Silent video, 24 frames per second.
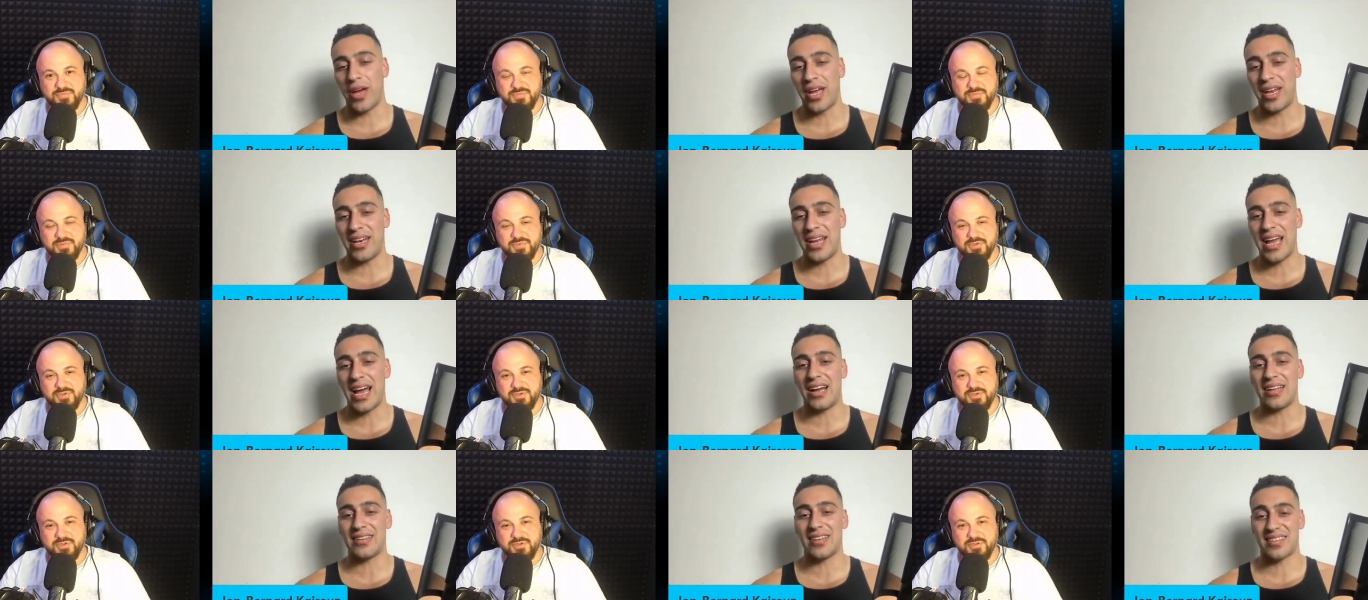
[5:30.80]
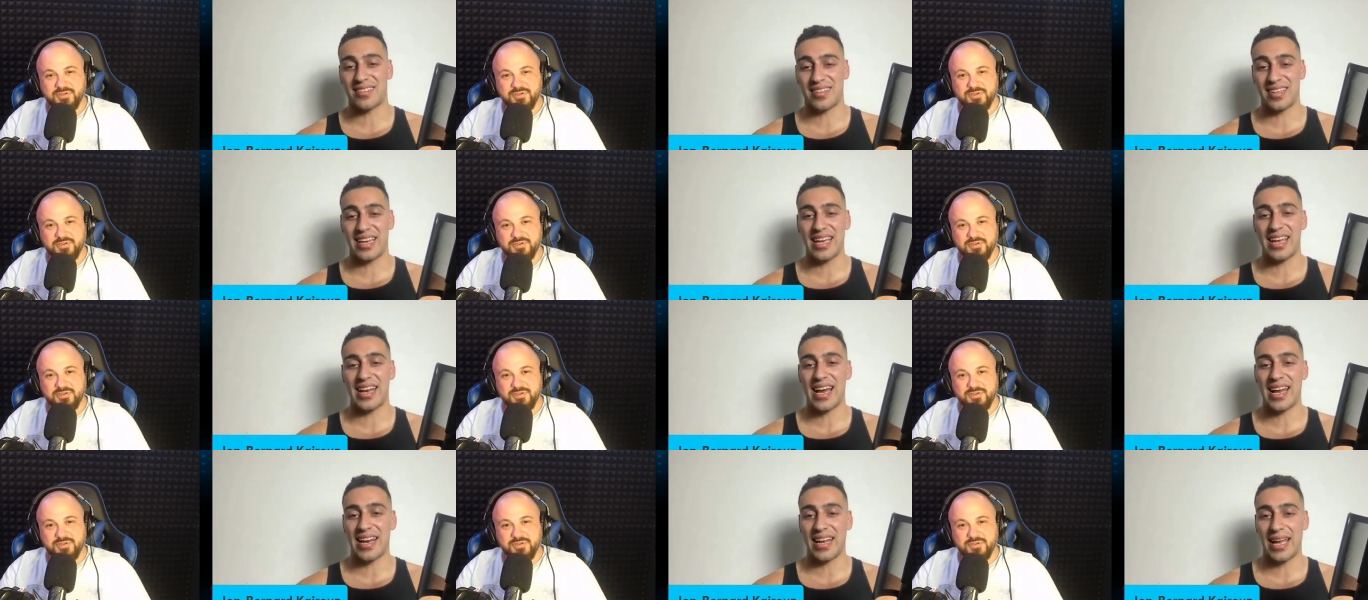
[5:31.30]
Speaker 1: where now it doesn't
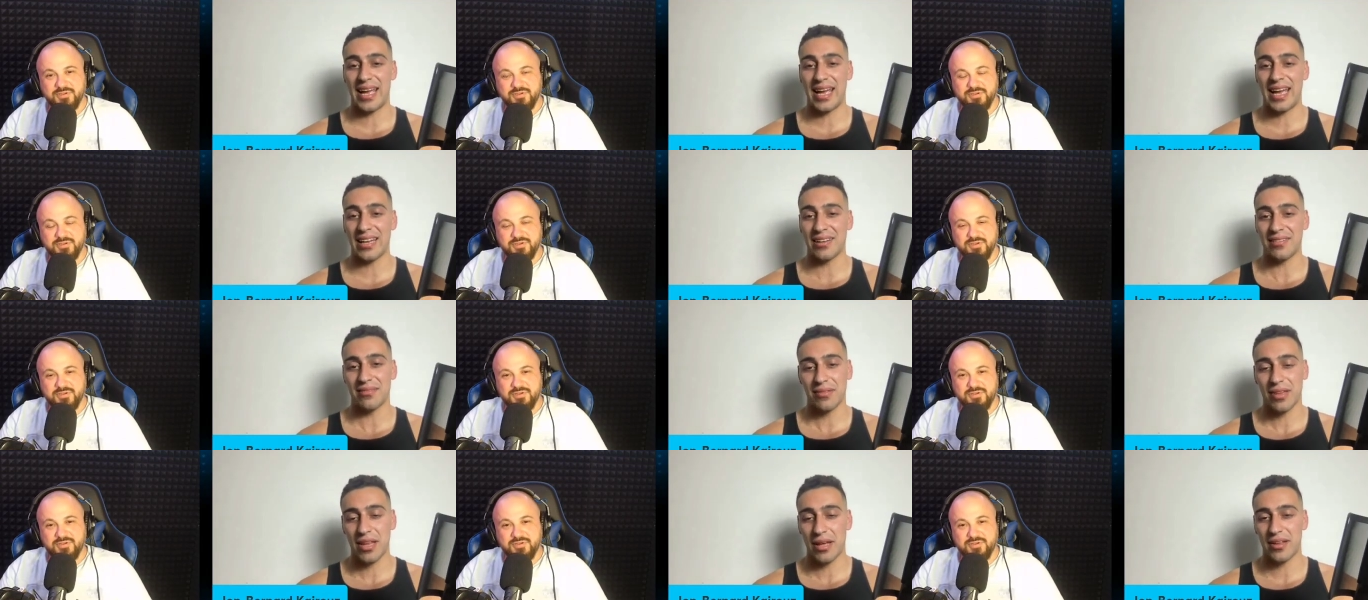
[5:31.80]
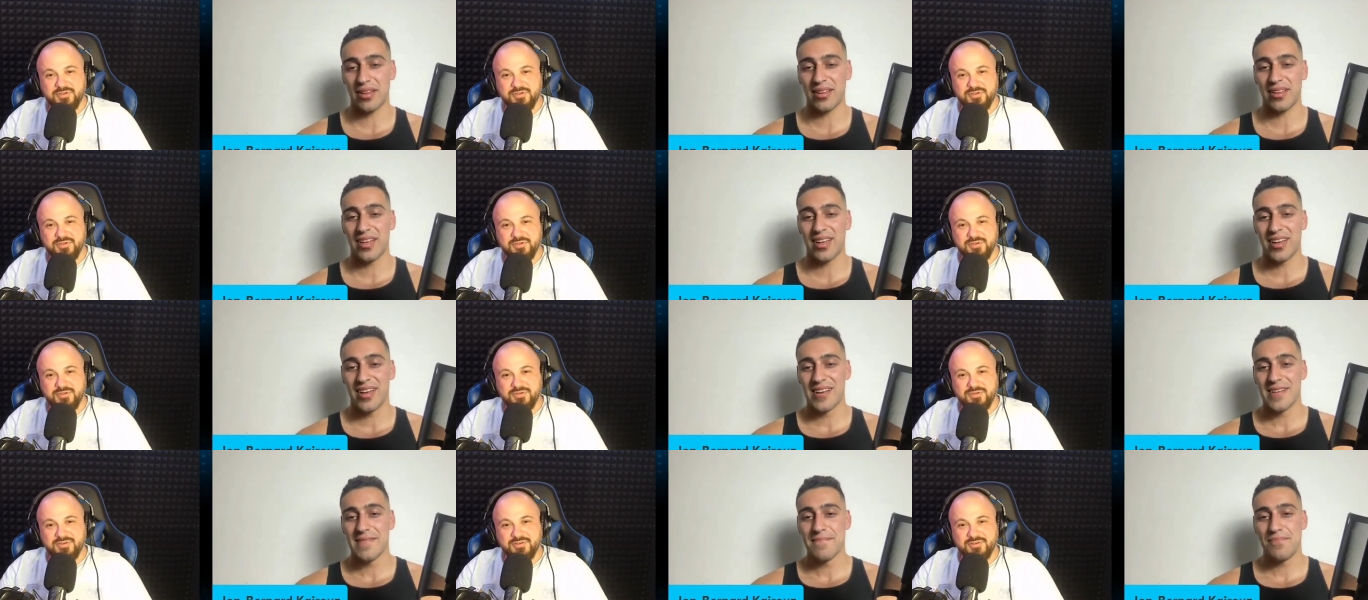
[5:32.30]
get out of hand. The,
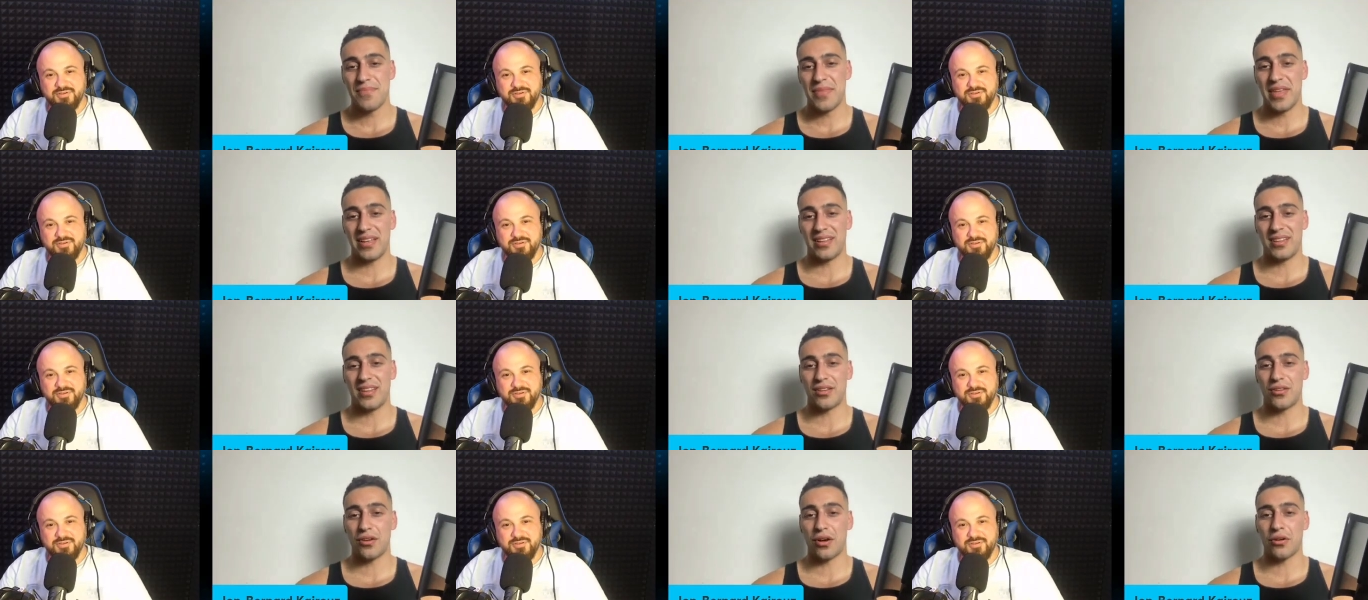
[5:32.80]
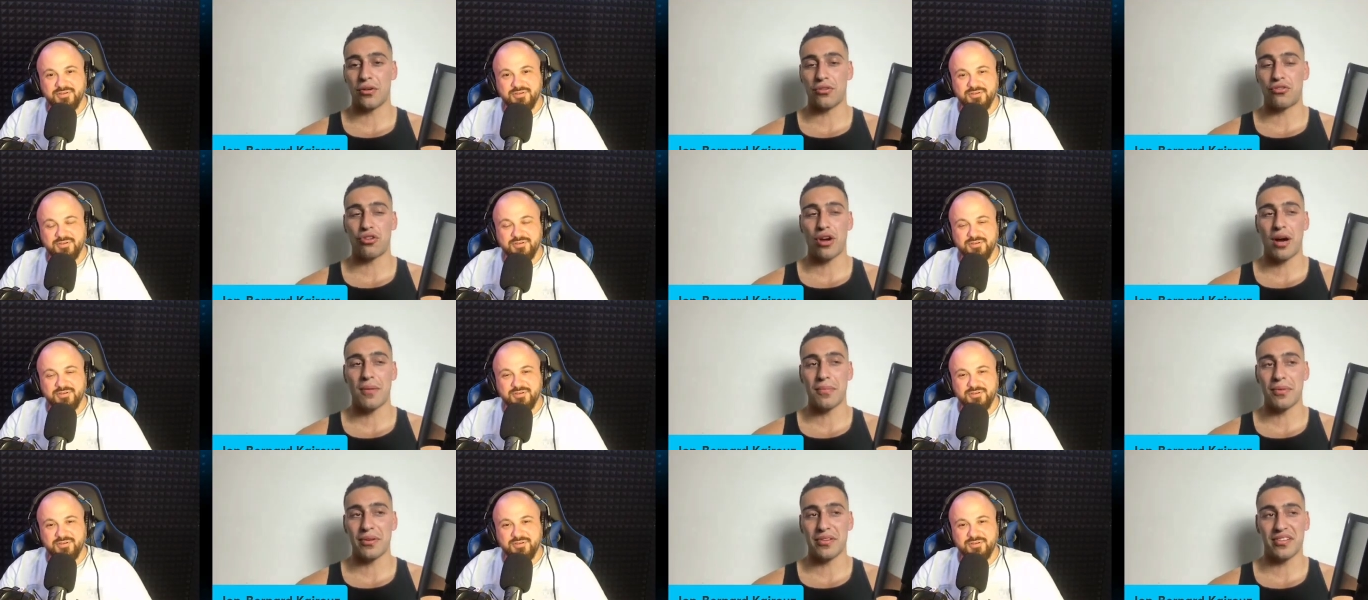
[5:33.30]
the, the Donald
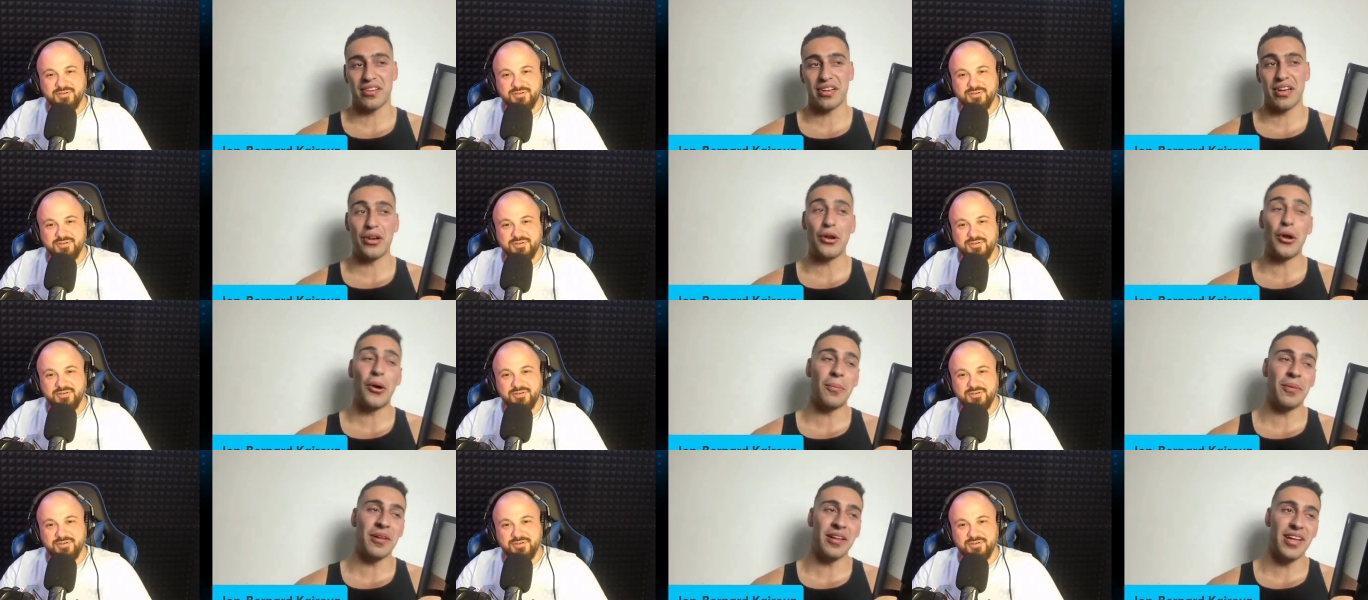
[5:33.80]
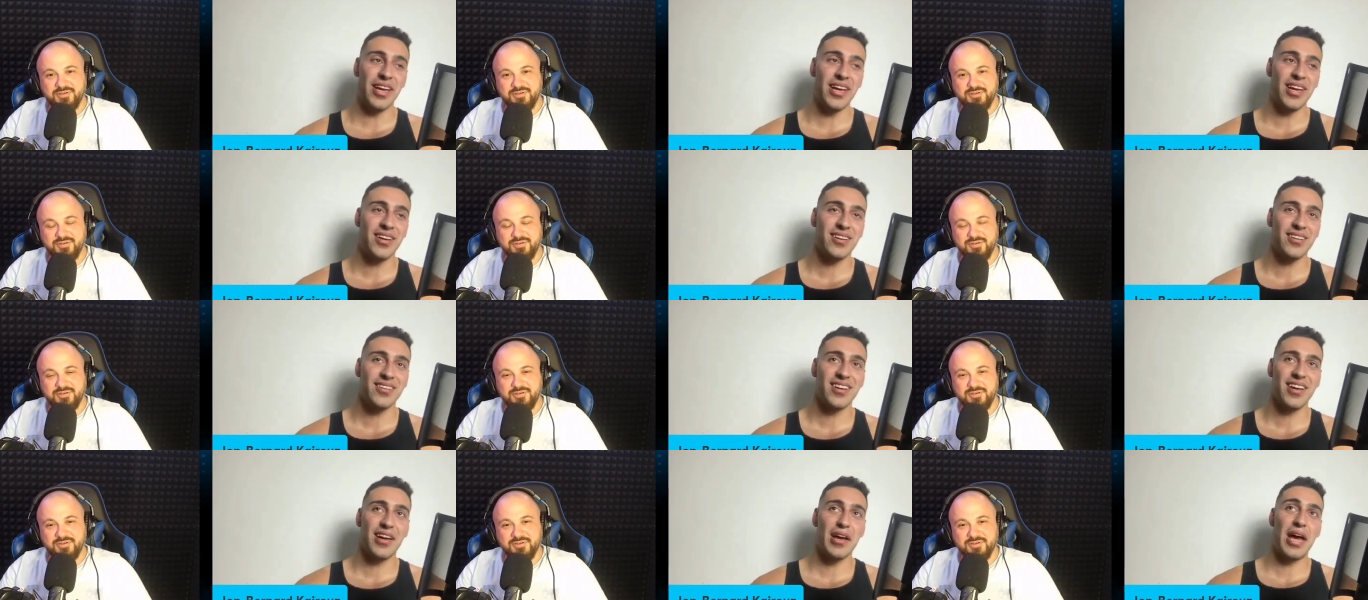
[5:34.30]
Trump was an anomaly,
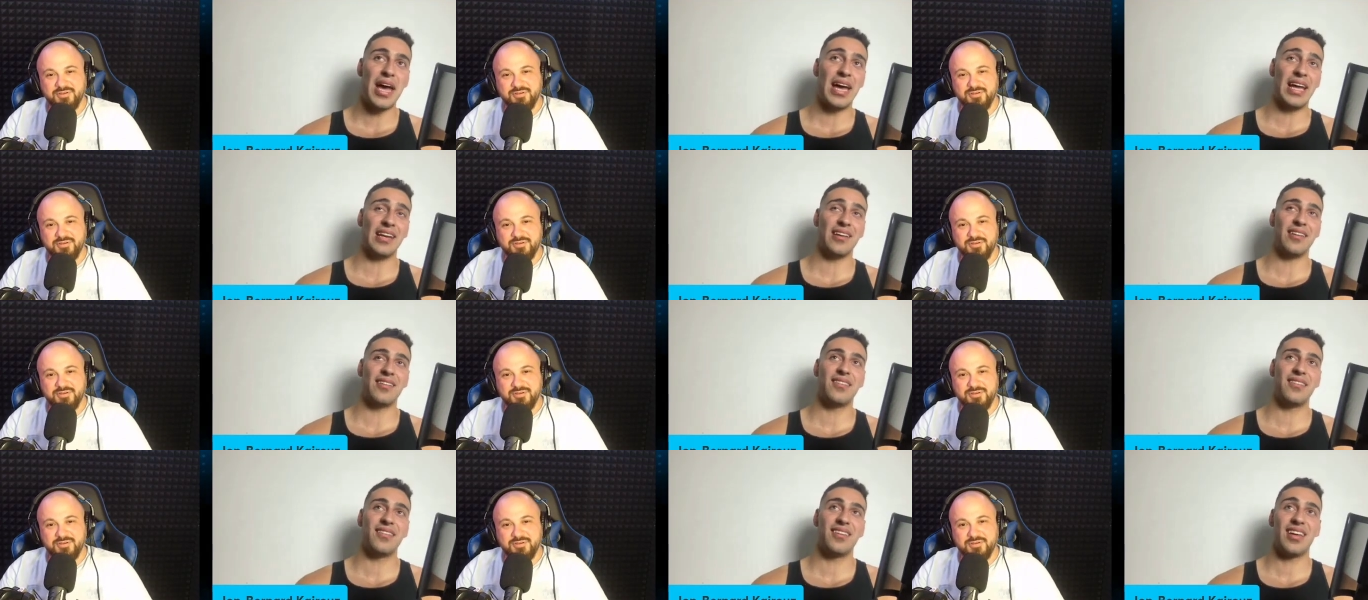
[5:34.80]
and